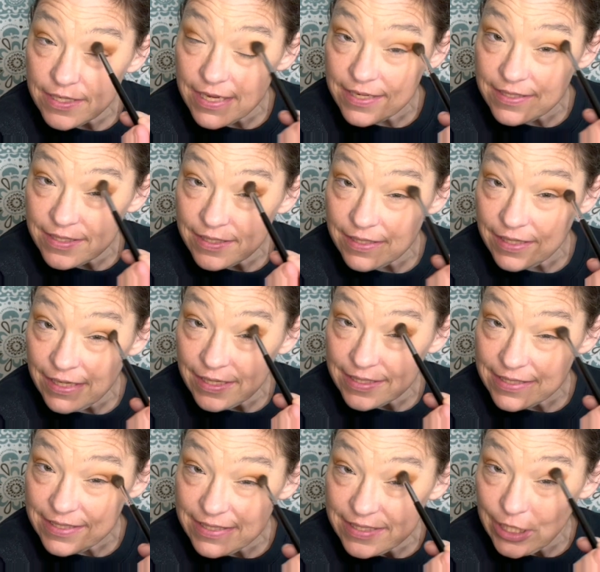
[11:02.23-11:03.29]
isn't in a
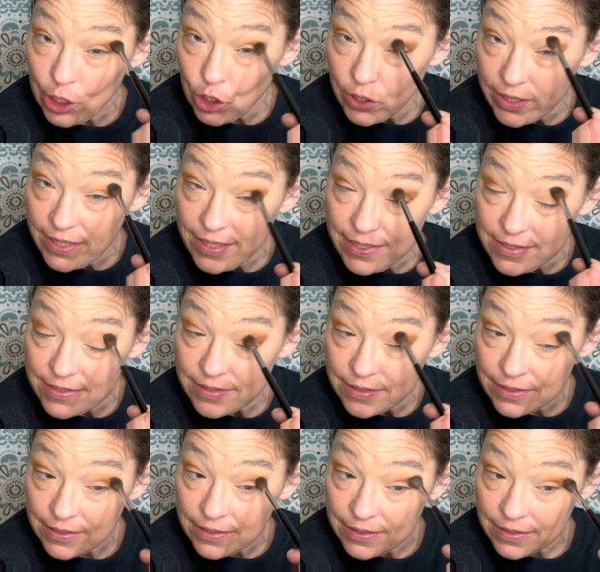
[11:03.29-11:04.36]
series
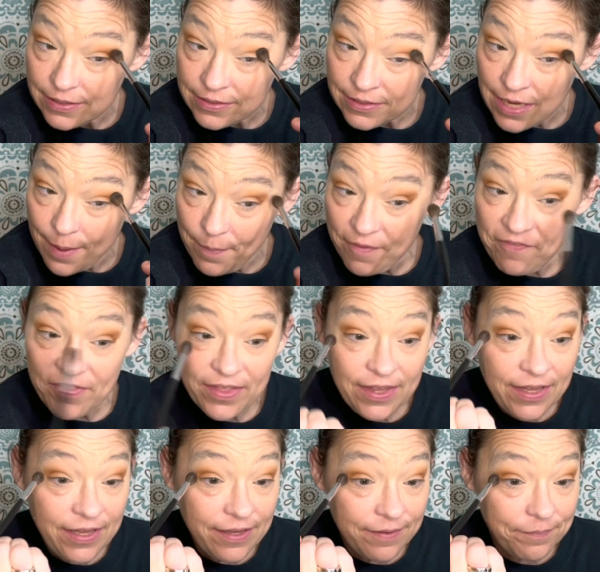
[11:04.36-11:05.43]
type of
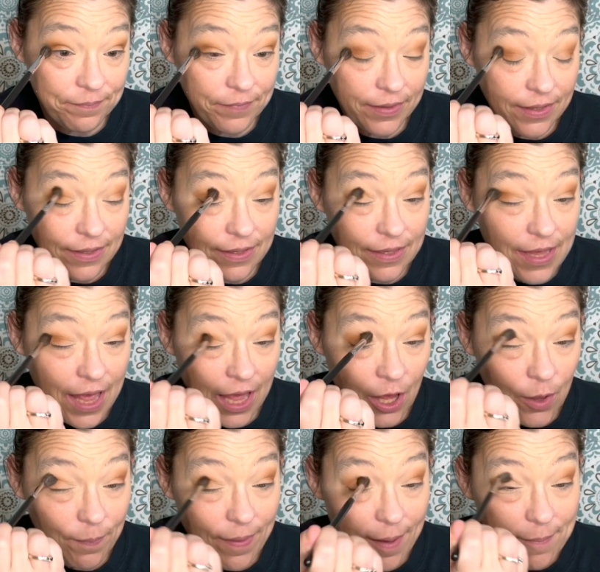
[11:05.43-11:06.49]
thing. I
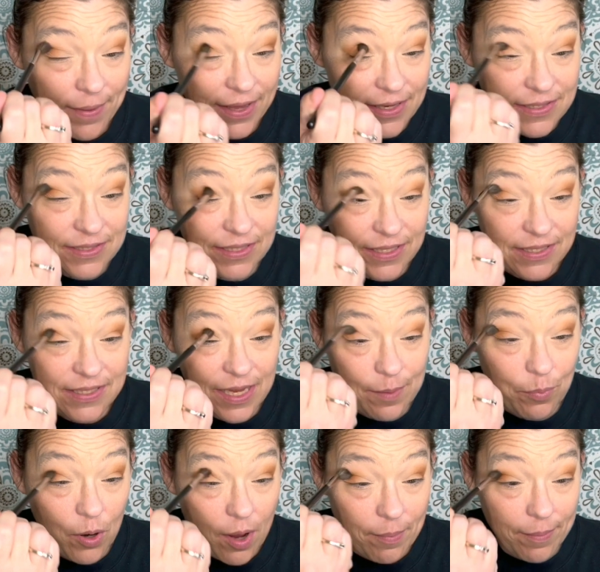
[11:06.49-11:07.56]
hope that makes sense. It
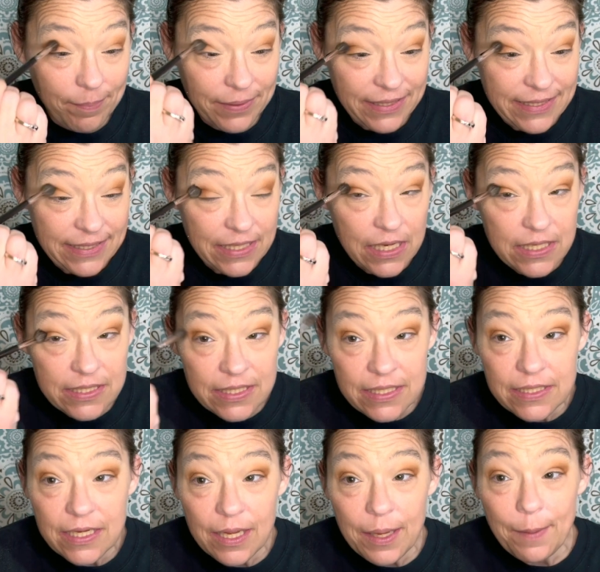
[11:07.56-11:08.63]
probably
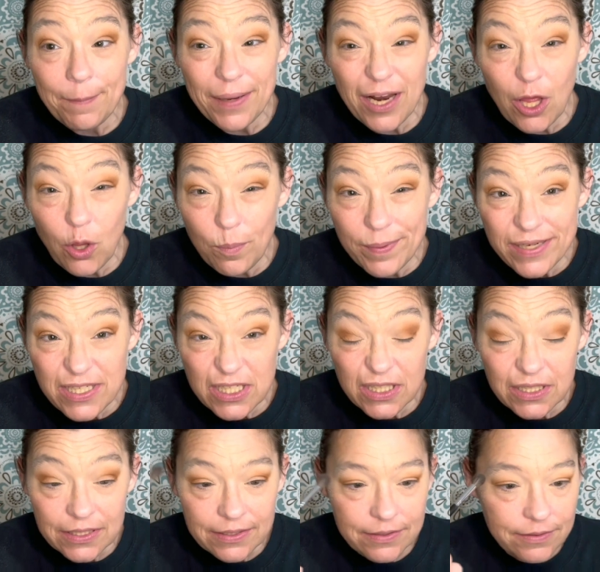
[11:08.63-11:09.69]
doesn't, but I hope it
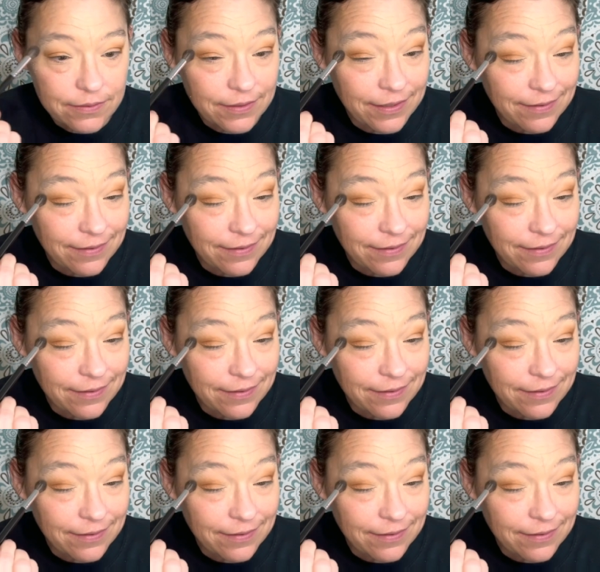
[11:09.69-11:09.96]
does.